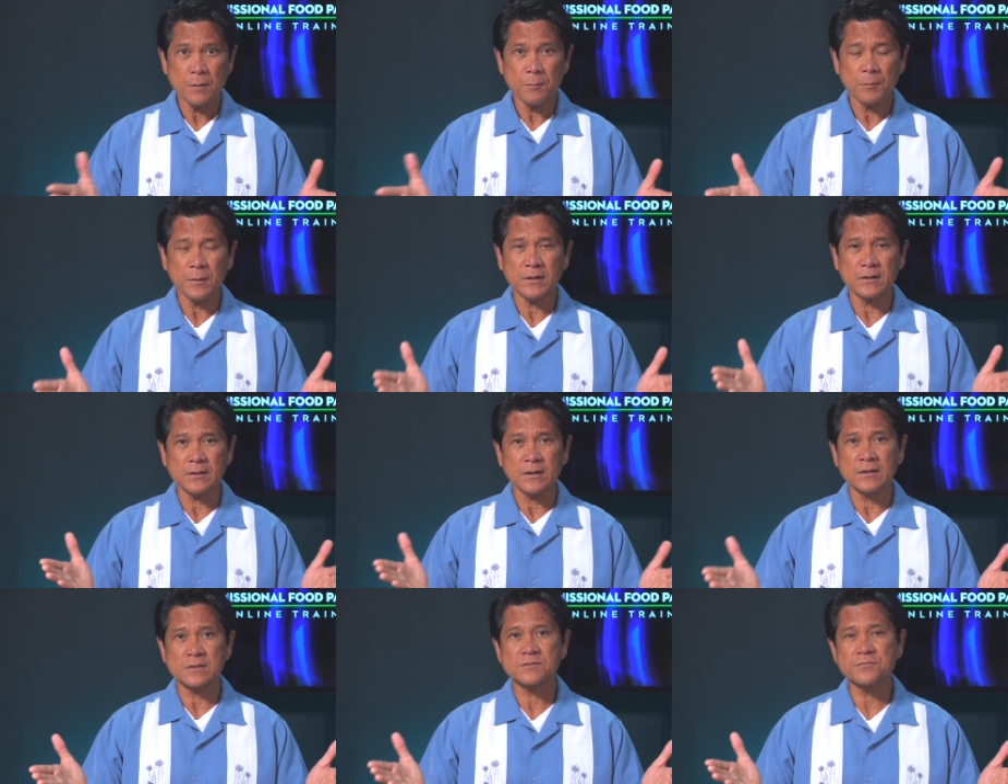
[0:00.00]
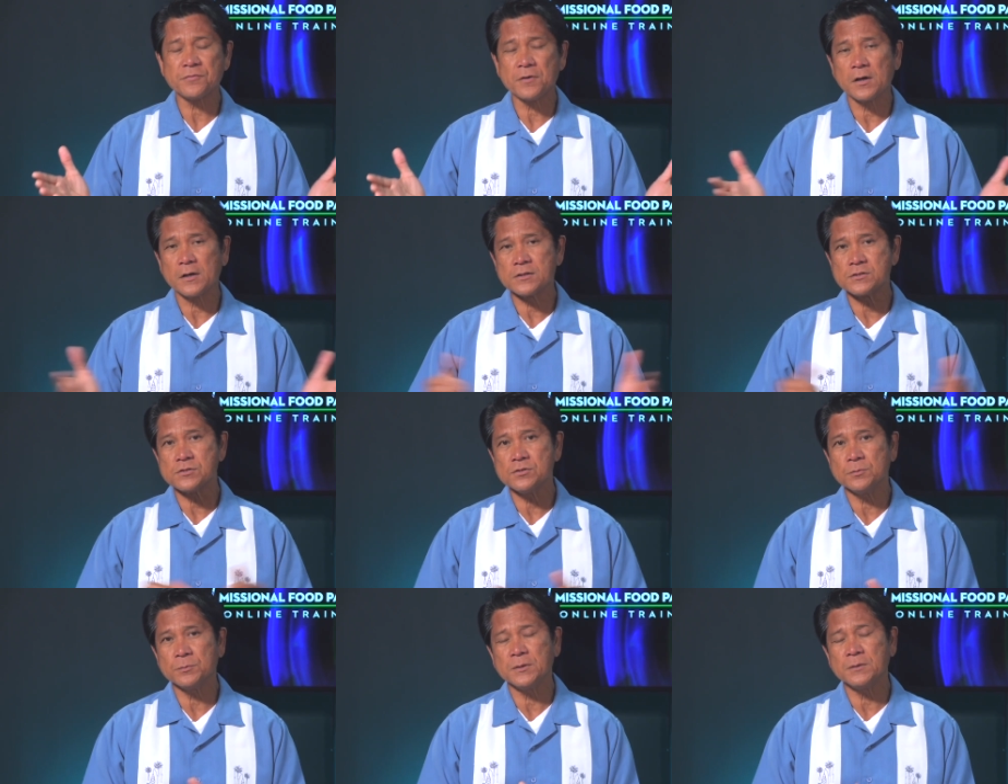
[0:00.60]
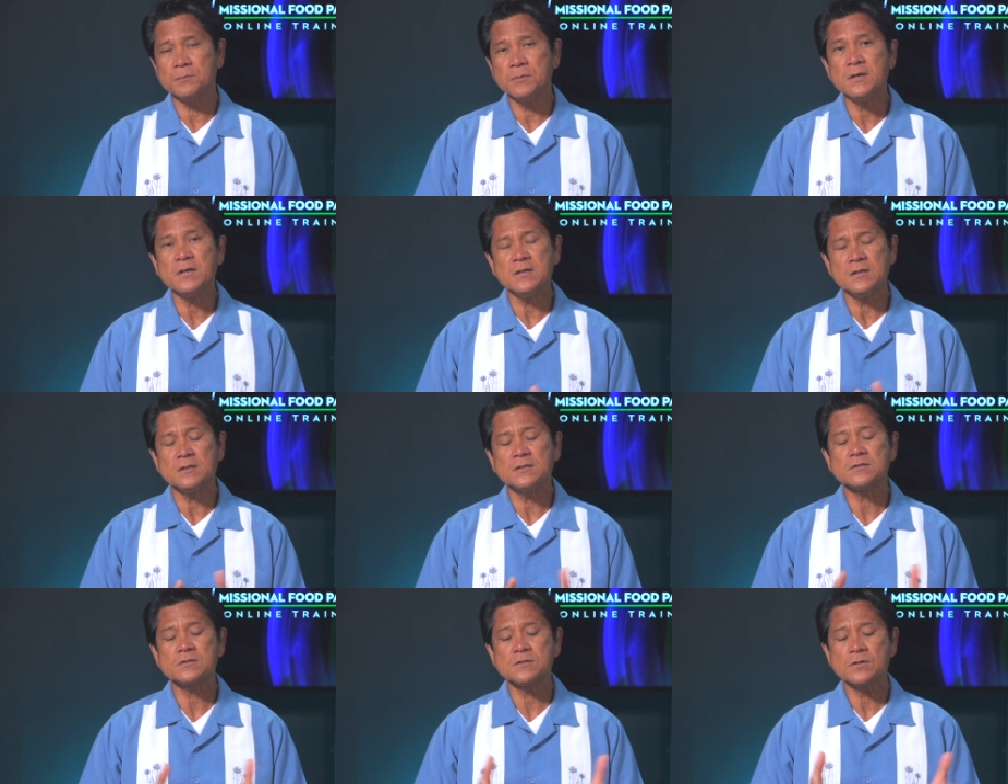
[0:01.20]
But as far as human
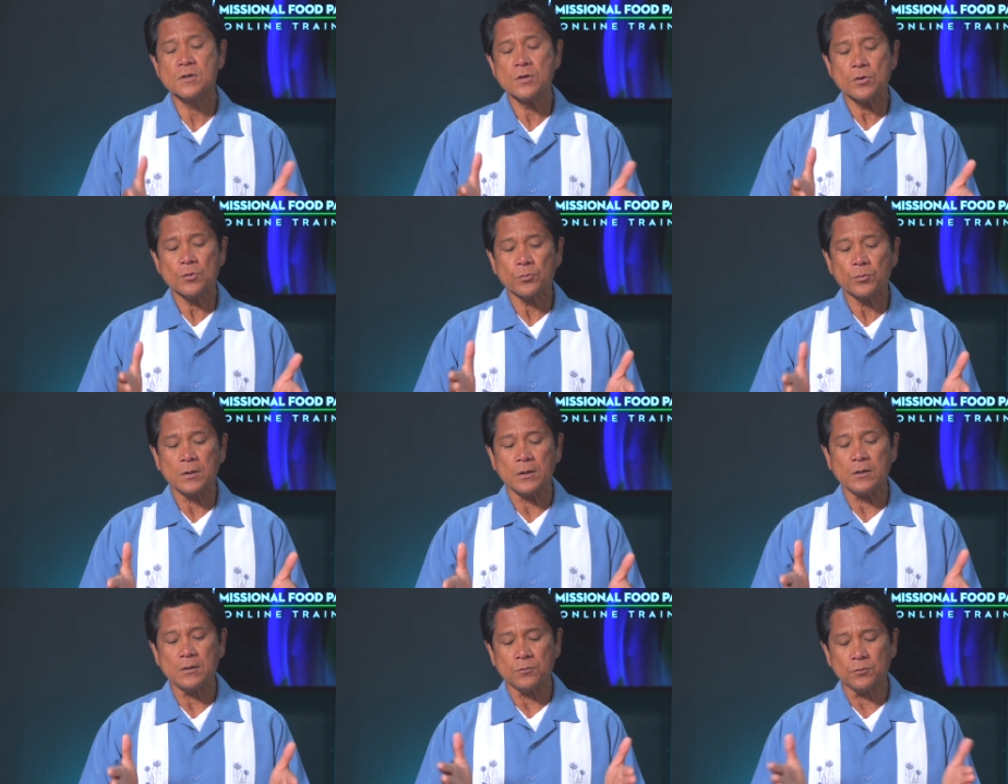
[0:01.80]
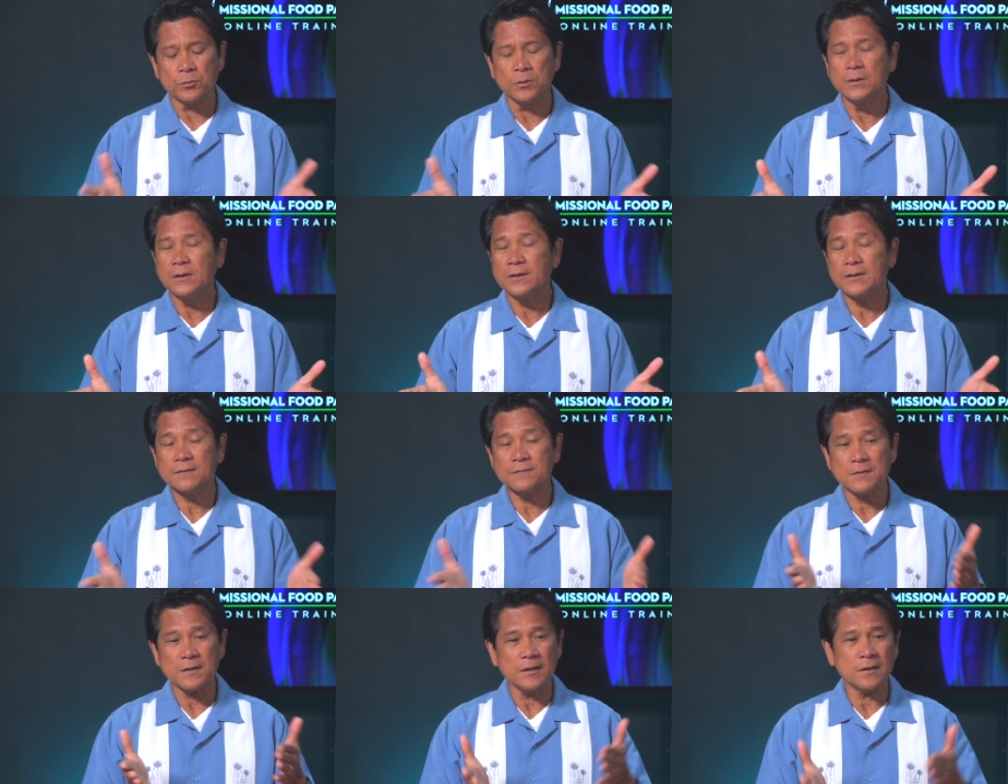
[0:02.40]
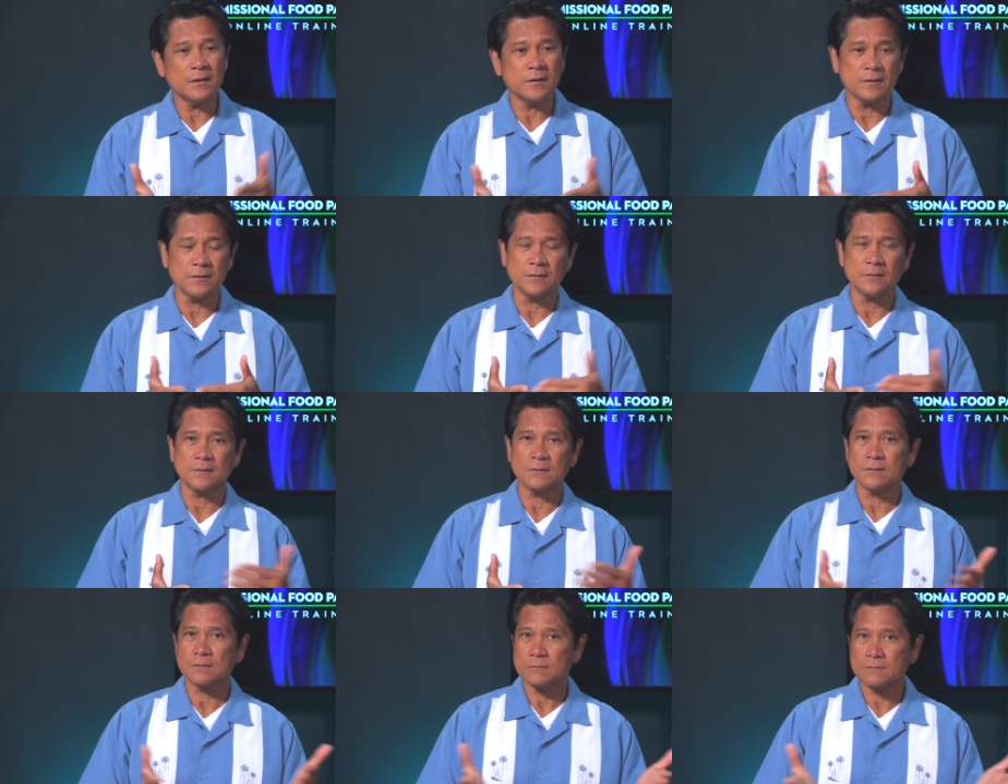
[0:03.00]
beings, we live
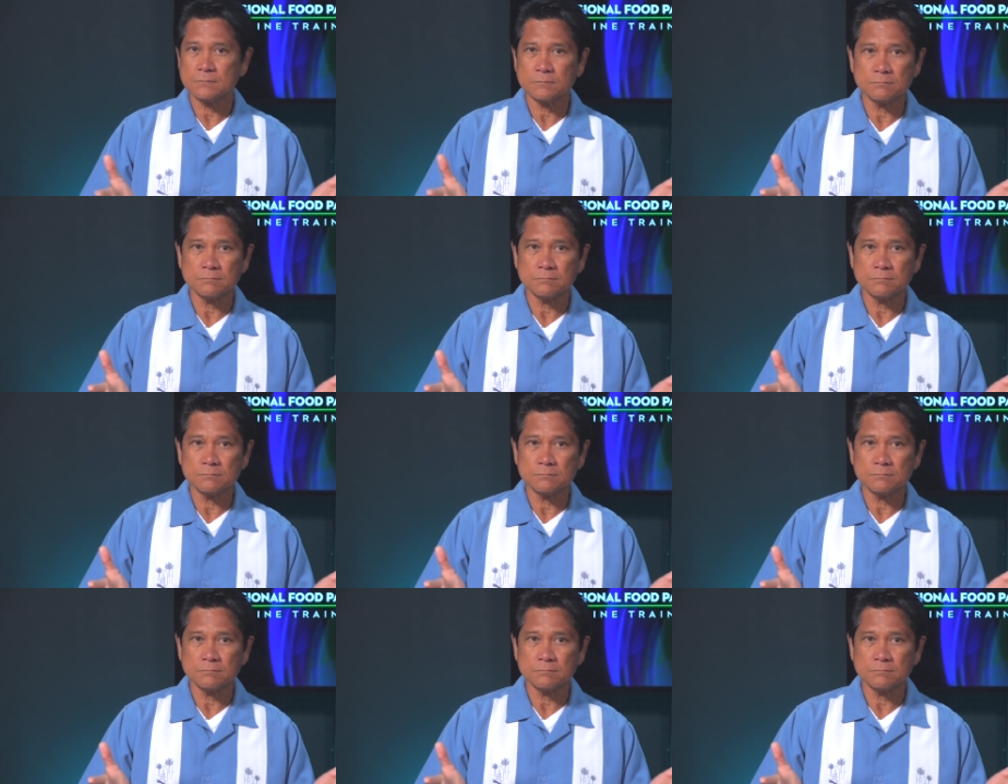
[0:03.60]
in